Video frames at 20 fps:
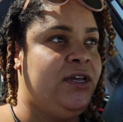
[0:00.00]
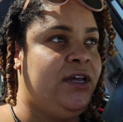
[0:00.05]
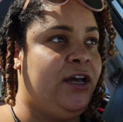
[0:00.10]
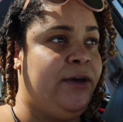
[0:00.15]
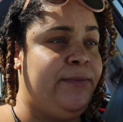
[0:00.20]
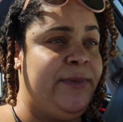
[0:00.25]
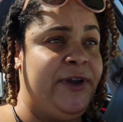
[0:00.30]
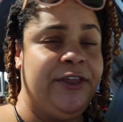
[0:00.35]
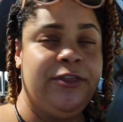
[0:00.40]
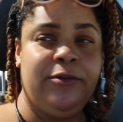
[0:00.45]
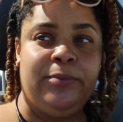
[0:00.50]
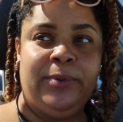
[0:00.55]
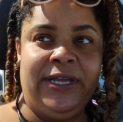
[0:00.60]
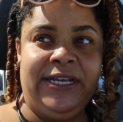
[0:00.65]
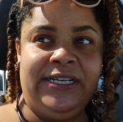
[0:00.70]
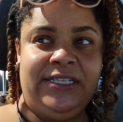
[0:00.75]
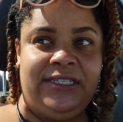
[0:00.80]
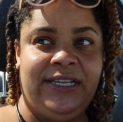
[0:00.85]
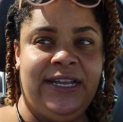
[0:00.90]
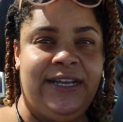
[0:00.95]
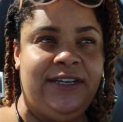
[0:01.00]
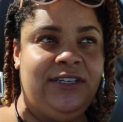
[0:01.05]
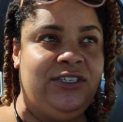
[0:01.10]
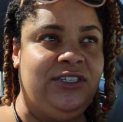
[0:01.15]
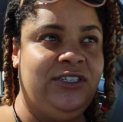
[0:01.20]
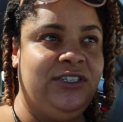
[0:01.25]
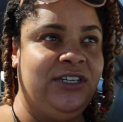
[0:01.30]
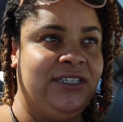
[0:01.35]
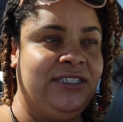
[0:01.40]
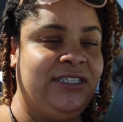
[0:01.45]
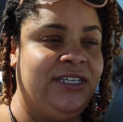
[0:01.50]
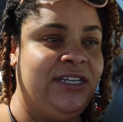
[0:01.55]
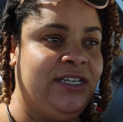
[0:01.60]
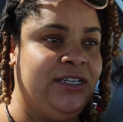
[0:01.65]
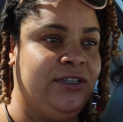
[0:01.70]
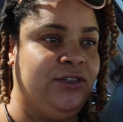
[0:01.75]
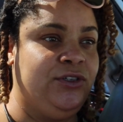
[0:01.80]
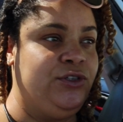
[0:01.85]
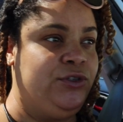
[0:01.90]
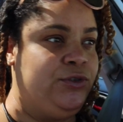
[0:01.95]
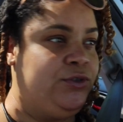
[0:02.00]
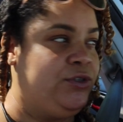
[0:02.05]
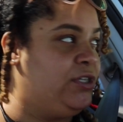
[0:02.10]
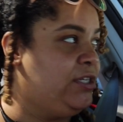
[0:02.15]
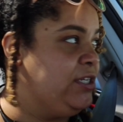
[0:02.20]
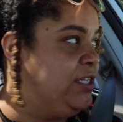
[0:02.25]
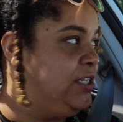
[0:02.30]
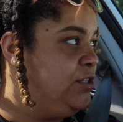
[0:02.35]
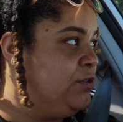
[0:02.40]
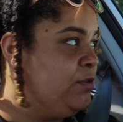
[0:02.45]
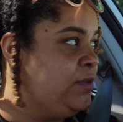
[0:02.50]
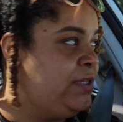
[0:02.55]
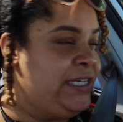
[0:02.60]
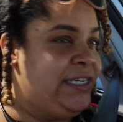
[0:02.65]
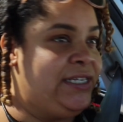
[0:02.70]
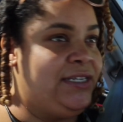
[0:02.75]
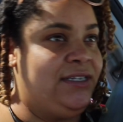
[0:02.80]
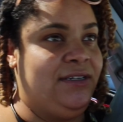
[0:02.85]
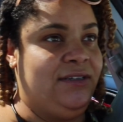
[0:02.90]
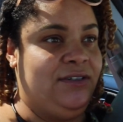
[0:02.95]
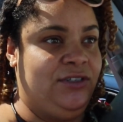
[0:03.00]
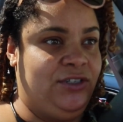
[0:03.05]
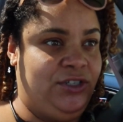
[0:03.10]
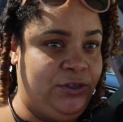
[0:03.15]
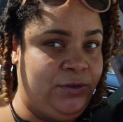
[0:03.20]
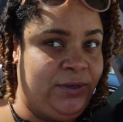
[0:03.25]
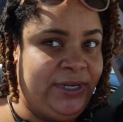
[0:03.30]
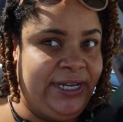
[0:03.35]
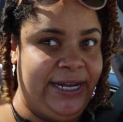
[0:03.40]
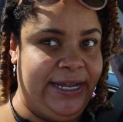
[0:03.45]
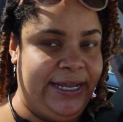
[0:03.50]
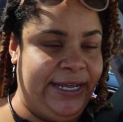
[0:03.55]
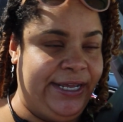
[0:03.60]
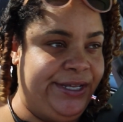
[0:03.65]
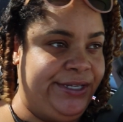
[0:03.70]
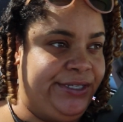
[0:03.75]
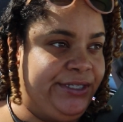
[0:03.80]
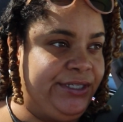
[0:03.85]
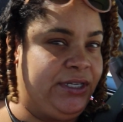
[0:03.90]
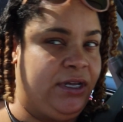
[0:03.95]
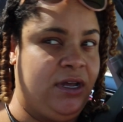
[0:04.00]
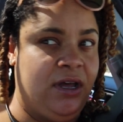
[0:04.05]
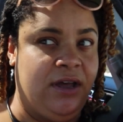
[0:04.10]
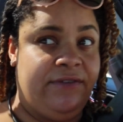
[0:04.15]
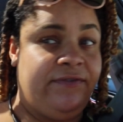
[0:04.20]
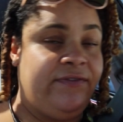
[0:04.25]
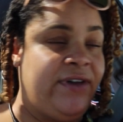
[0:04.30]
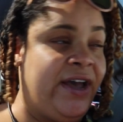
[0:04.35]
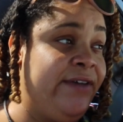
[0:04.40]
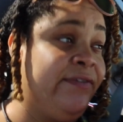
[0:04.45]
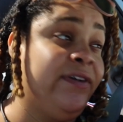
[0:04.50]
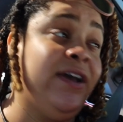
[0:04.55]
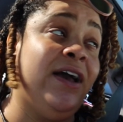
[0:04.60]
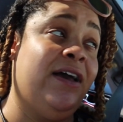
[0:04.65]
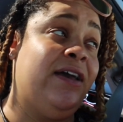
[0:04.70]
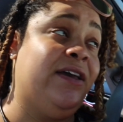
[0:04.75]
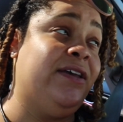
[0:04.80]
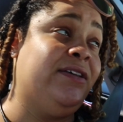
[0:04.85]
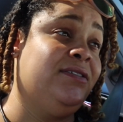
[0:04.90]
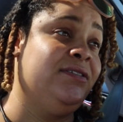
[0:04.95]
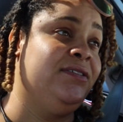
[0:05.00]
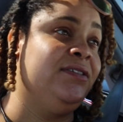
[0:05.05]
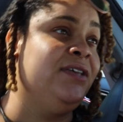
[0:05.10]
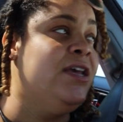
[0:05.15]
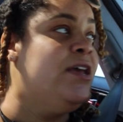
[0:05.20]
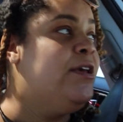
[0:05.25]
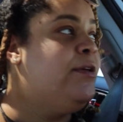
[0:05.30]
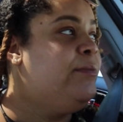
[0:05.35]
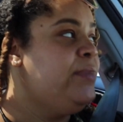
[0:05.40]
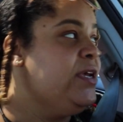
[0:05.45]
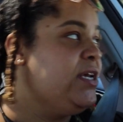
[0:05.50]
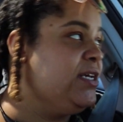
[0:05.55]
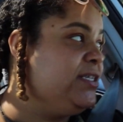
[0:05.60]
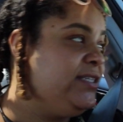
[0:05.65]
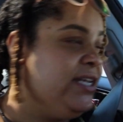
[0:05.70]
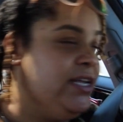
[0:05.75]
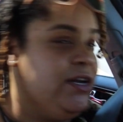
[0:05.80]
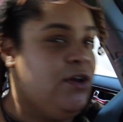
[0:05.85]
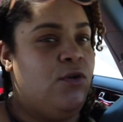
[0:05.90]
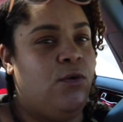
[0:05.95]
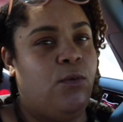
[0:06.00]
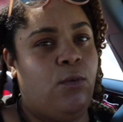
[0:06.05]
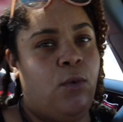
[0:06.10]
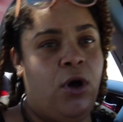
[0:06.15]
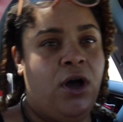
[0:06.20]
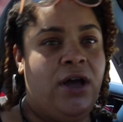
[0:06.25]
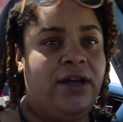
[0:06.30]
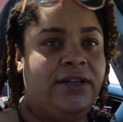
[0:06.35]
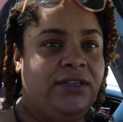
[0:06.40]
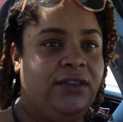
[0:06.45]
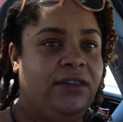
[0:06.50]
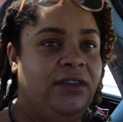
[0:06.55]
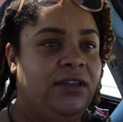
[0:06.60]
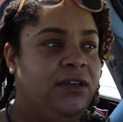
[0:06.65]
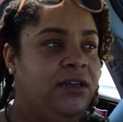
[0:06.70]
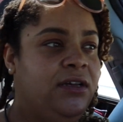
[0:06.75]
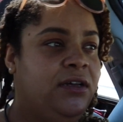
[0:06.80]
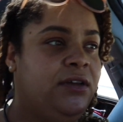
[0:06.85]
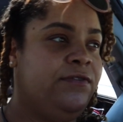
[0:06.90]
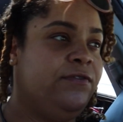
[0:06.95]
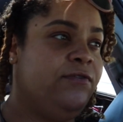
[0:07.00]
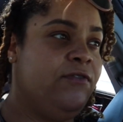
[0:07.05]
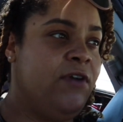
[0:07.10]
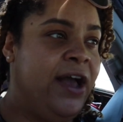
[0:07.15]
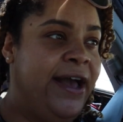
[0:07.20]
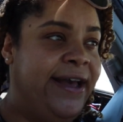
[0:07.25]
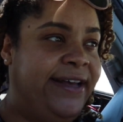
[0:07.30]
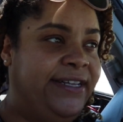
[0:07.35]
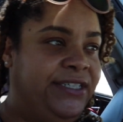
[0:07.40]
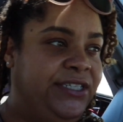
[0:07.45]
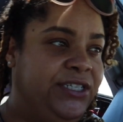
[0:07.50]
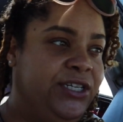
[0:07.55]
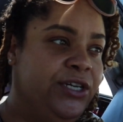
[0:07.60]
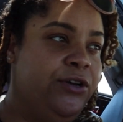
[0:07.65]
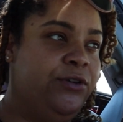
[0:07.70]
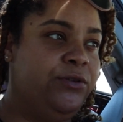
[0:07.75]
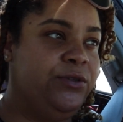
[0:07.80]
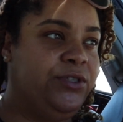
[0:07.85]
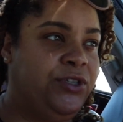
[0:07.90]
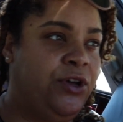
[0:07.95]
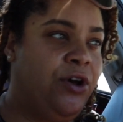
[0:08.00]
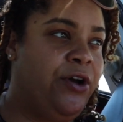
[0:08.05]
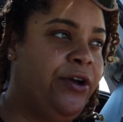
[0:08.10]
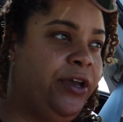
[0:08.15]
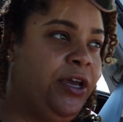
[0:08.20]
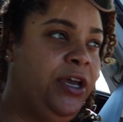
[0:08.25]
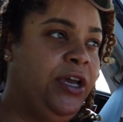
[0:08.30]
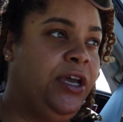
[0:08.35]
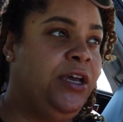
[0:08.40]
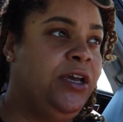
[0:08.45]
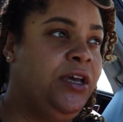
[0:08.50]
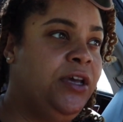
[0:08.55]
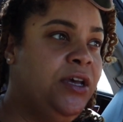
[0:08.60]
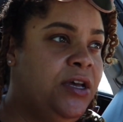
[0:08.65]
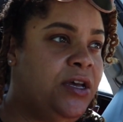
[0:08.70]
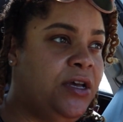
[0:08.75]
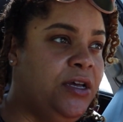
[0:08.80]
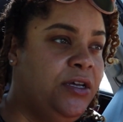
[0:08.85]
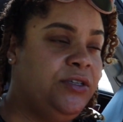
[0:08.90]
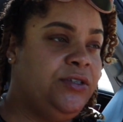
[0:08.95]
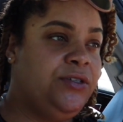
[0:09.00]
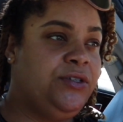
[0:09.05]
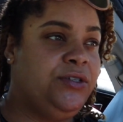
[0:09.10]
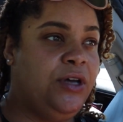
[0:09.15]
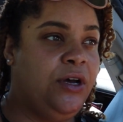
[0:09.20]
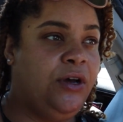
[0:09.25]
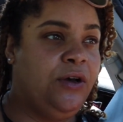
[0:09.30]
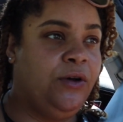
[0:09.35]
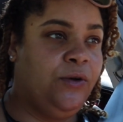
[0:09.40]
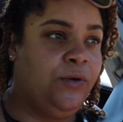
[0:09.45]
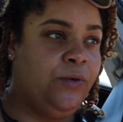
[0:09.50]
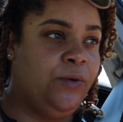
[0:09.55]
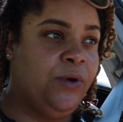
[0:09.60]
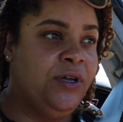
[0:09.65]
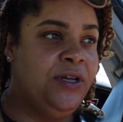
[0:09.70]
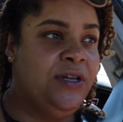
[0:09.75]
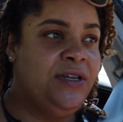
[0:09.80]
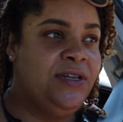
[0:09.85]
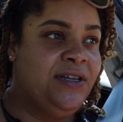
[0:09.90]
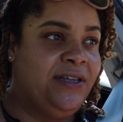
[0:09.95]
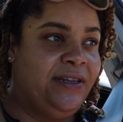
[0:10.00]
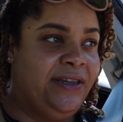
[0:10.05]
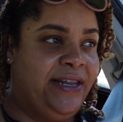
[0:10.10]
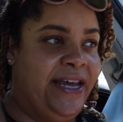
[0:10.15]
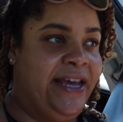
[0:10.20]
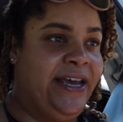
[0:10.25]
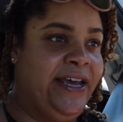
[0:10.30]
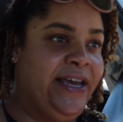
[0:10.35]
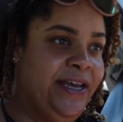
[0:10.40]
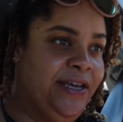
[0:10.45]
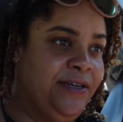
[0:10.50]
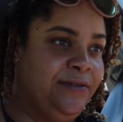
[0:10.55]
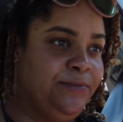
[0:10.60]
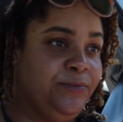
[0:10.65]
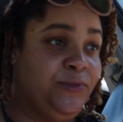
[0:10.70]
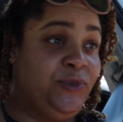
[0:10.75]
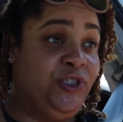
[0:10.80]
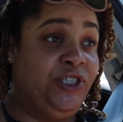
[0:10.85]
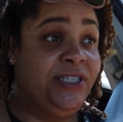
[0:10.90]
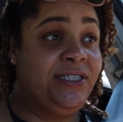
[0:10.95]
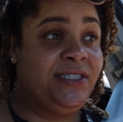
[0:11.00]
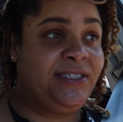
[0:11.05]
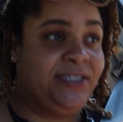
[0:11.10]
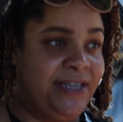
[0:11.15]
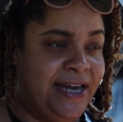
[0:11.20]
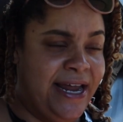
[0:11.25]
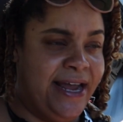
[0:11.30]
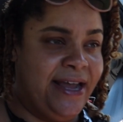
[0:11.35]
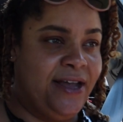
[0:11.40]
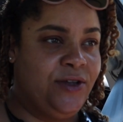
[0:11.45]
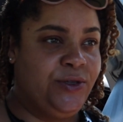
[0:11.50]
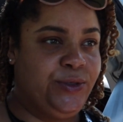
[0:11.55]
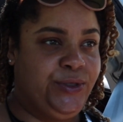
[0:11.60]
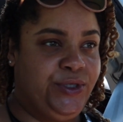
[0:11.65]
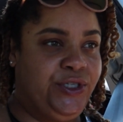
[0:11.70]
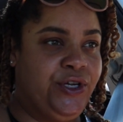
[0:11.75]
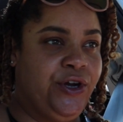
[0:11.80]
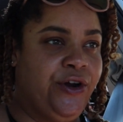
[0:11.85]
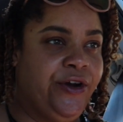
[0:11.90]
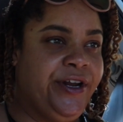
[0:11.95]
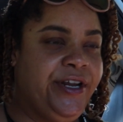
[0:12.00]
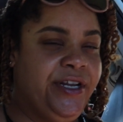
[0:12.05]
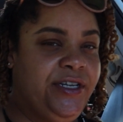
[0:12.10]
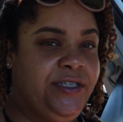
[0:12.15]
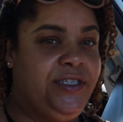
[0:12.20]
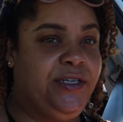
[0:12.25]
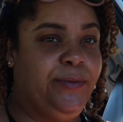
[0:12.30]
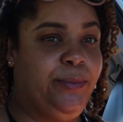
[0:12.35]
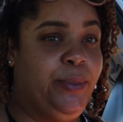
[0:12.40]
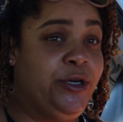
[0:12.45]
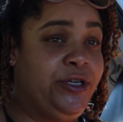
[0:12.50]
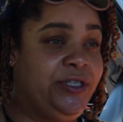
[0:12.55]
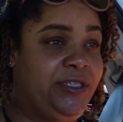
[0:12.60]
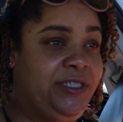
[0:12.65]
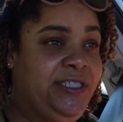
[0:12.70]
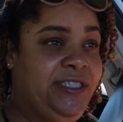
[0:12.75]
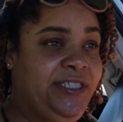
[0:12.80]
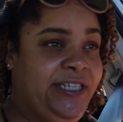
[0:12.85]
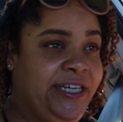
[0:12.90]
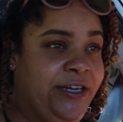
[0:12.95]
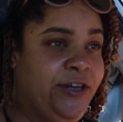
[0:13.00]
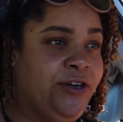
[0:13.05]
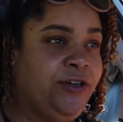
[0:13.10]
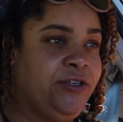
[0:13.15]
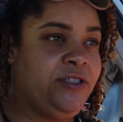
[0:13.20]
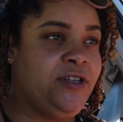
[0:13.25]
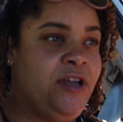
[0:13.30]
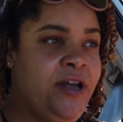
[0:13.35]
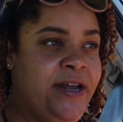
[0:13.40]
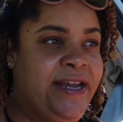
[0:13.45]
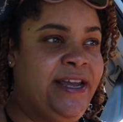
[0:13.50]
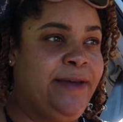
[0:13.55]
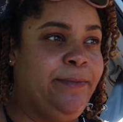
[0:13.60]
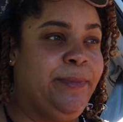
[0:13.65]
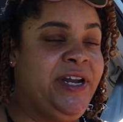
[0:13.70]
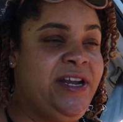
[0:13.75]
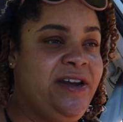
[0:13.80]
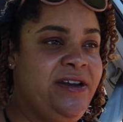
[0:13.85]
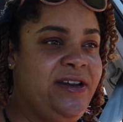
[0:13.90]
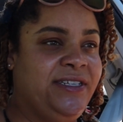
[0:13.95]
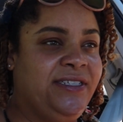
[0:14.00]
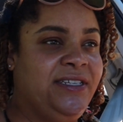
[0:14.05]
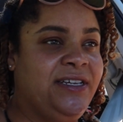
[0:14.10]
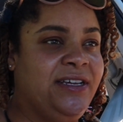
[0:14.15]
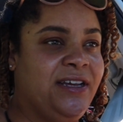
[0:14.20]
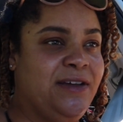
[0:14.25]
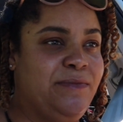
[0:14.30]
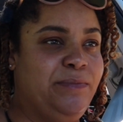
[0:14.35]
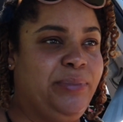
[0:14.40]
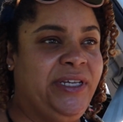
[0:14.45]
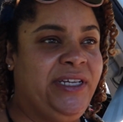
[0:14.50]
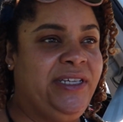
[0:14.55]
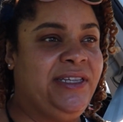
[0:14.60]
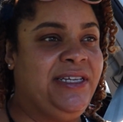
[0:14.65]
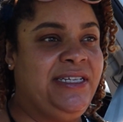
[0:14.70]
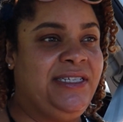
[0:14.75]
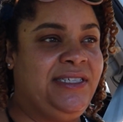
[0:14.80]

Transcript: another place that doesn't usually do it is Five Guys, because they don't want the fries to go soggy. So they just now started to put stickers on it, but it doesn't completely